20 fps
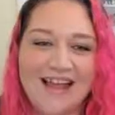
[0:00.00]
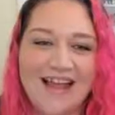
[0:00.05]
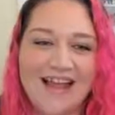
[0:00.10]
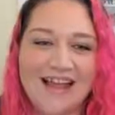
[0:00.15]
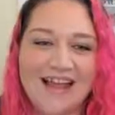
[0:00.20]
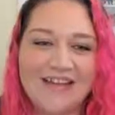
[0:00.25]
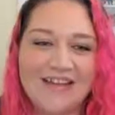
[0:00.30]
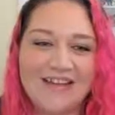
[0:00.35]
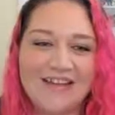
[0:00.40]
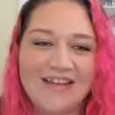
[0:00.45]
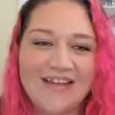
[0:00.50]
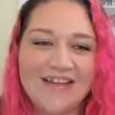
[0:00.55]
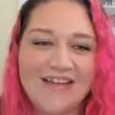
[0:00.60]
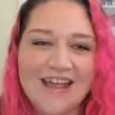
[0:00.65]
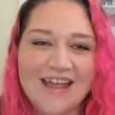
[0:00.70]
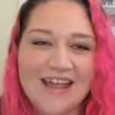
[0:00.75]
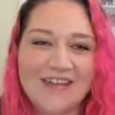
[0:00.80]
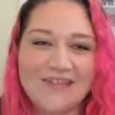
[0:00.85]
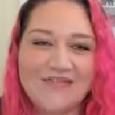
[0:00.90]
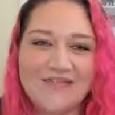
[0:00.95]
Hello
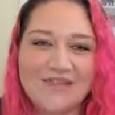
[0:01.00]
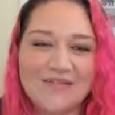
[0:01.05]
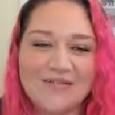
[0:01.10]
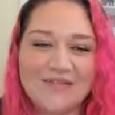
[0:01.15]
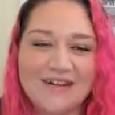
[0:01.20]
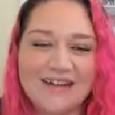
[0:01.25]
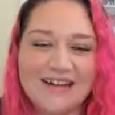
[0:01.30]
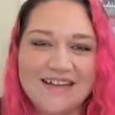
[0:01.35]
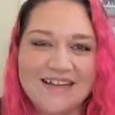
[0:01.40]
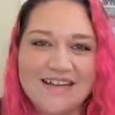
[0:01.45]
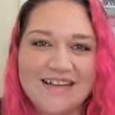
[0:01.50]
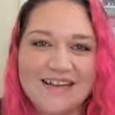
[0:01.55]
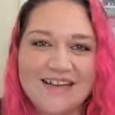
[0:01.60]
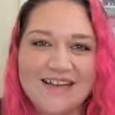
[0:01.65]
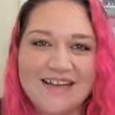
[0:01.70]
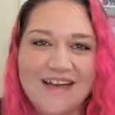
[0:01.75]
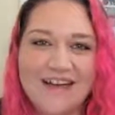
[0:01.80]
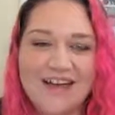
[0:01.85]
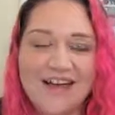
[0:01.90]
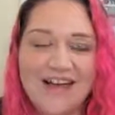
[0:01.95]

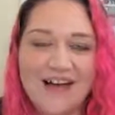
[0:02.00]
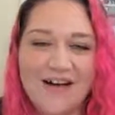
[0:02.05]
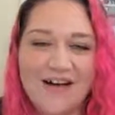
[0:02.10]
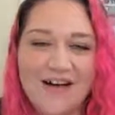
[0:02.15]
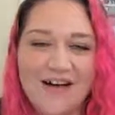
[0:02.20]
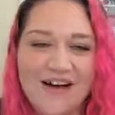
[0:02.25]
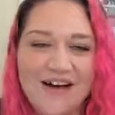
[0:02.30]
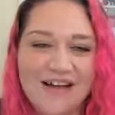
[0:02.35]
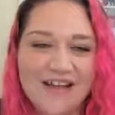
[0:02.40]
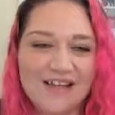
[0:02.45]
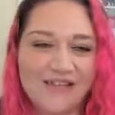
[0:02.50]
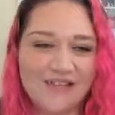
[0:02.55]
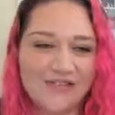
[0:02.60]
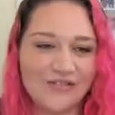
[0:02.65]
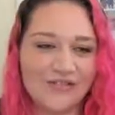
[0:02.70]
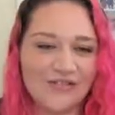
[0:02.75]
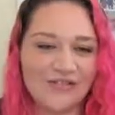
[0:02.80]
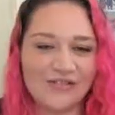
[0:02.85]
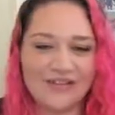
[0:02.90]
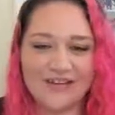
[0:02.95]
everyone, how are
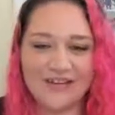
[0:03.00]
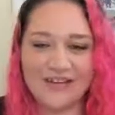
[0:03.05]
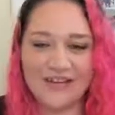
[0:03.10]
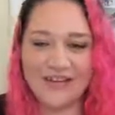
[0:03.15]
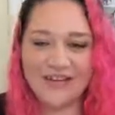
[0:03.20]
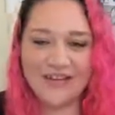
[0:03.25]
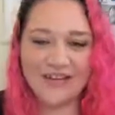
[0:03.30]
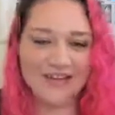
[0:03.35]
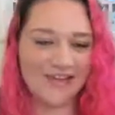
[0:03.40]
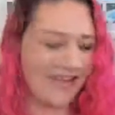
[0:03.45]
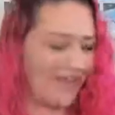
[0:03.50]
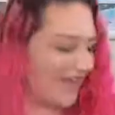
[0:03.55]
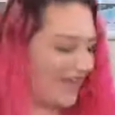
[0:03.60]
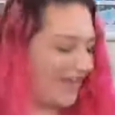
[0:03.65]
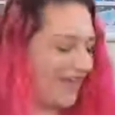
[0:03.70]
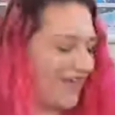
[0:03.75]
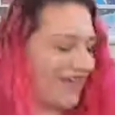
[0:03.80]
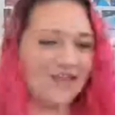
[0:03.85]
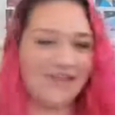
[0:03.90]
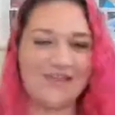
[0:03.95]
you?
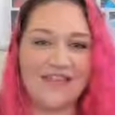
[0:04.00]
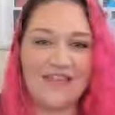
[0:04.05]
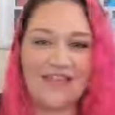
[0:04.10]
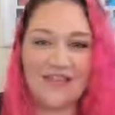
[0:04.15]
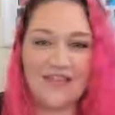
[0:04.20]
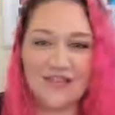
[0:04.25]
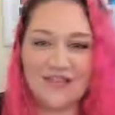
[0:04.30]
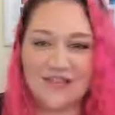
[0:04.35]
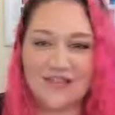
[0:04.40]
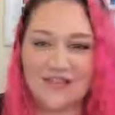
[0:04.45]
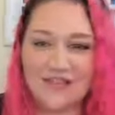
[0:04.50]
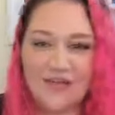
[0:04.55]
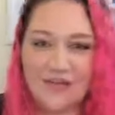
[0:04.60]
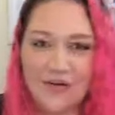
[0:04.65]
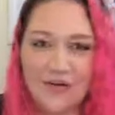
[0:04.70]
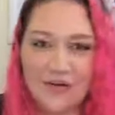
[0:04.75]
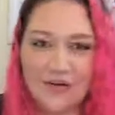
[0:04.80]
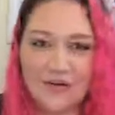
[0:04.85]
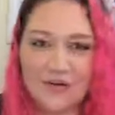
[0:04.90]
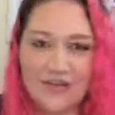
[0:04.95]
Thank you
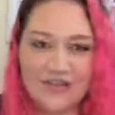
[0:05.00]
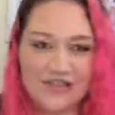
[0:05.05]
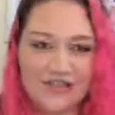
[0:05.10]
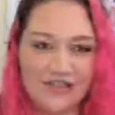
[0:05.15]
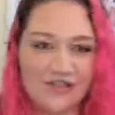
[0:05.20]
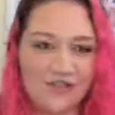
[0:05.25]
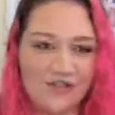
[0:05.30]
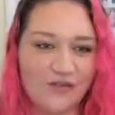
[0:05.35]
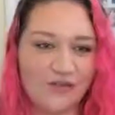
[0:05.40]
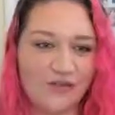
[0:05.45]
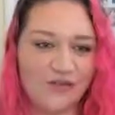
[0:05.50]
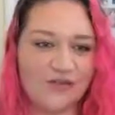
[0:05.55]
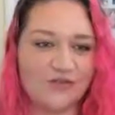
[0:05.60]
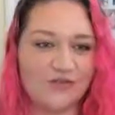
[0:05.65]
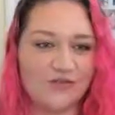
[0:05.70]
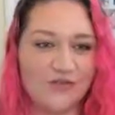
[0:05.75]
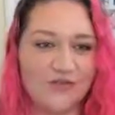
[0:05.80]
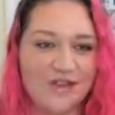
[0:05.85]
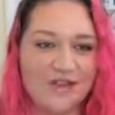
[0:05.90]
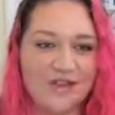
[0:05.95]
so much if you are
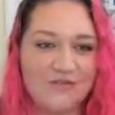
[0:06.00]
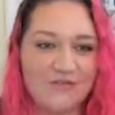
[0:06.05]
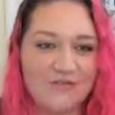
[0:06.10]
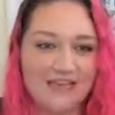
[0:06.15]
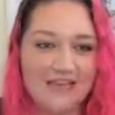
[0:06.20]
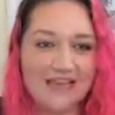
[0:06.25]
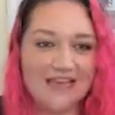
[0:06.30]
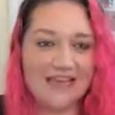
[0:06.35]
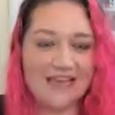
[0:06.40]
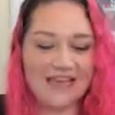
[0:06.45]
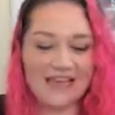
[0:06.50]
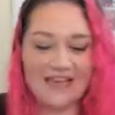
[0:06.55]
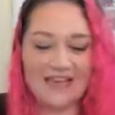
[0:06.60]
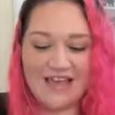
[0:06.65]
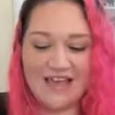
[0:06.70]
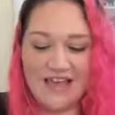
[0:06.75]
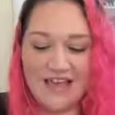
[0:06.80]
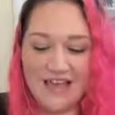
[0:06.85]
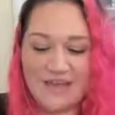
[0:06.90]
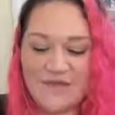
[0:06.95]
joining me.
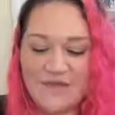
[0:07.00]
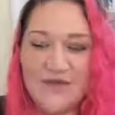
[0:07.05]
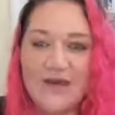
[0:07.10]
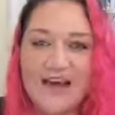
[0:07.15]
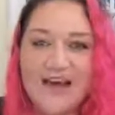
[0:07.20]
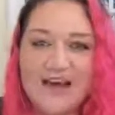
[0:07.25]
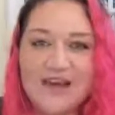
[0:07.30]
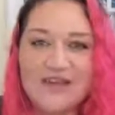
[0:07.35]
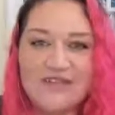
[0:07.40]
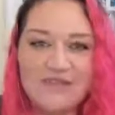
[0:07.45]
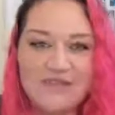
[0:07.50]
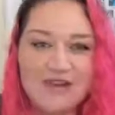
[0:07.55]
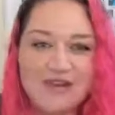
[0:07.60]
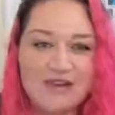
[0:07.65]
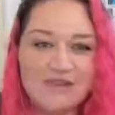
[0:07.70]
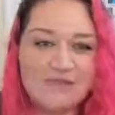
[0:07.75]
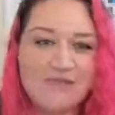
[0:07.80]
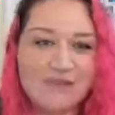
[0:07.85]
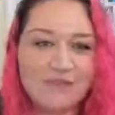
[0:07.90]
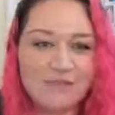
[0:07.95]
If you are
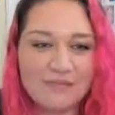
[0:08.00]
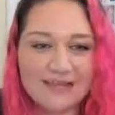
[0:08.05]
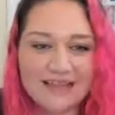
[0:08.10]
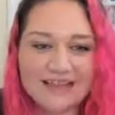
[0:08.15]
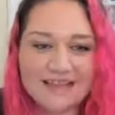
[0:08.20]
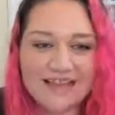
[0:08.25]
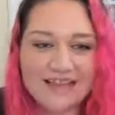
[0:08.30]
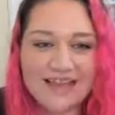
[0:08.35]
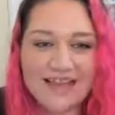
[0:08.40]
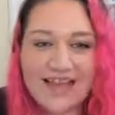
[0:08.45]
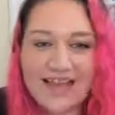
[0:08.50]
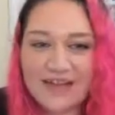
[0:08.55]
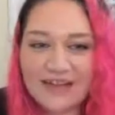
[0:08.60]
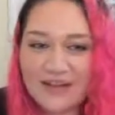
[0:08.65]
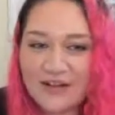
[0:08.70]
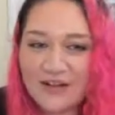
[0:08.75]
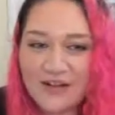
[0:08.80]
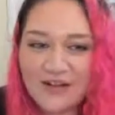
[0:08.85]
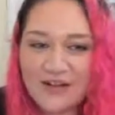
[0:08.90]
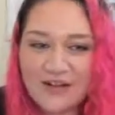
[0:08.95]
joining me, please say
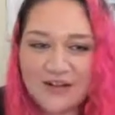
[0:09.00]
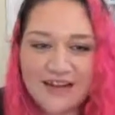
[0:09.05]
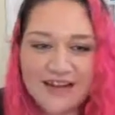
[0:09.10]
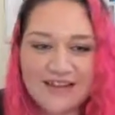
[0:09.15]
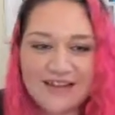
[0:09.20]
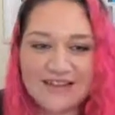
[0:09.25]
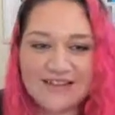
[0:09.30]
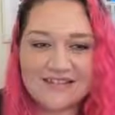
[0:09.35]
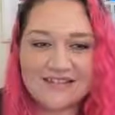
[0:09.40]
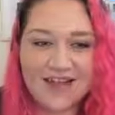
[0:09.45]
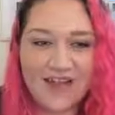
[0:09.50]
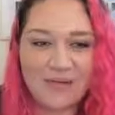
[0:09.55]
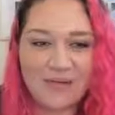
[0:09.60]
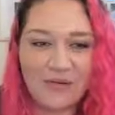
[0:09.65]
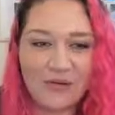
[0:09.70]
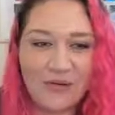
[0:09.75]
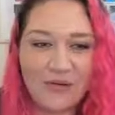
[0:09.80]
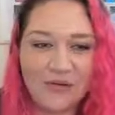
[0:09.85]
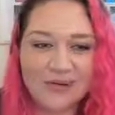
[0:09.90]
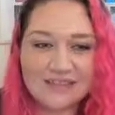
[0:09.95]
hello in the
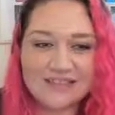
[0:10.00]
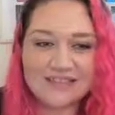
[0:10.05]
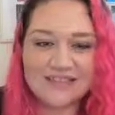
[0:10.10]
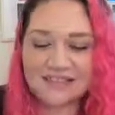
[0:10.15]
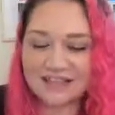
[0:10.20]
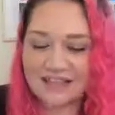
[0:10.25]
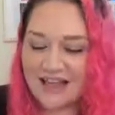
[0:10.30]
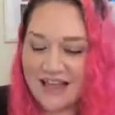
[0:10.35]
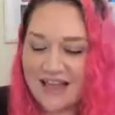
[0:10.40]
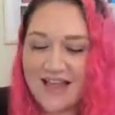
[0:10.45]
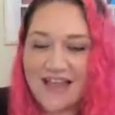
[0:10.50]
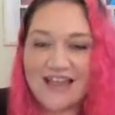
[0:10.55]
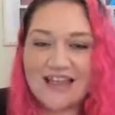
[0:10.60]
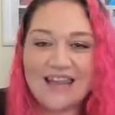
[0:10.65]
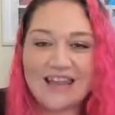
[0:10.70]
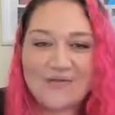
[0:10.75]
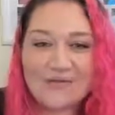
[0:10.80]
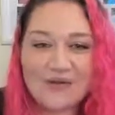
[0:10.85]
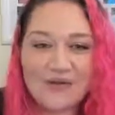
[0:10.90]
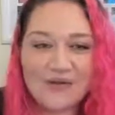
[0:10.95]
chat box.
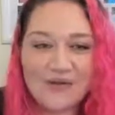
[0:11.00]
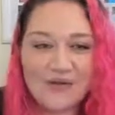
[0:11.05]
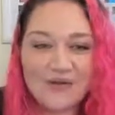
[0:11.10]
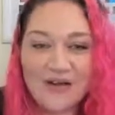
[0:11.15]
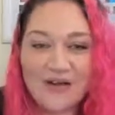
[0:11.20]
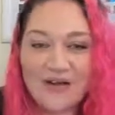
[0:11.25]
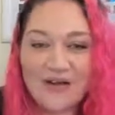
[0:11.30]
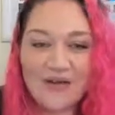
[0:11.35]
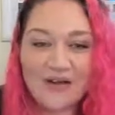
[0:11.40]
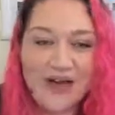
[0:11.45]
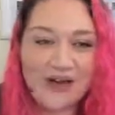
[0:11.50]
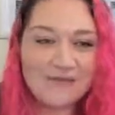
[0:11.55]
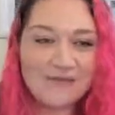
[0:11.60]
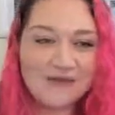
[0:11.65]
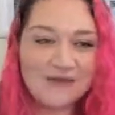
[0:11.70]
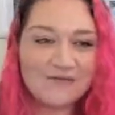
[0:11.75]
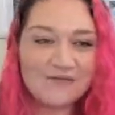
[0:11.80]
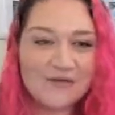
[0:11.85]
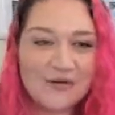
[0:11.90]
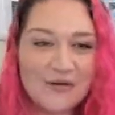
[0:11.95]
Let me know where you're
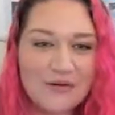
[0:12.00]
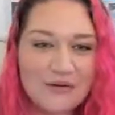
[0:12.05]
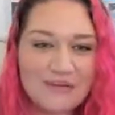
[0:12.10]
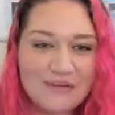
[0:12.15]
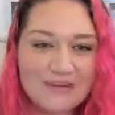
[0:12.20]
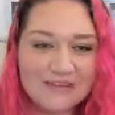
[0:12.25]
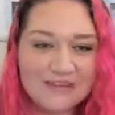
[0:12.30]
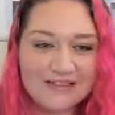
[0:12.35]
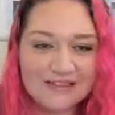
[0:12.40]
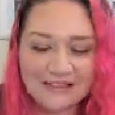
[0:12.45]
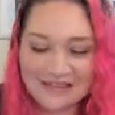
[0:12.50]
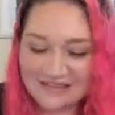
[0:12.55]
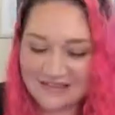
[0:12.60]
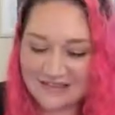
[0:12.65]
coming from.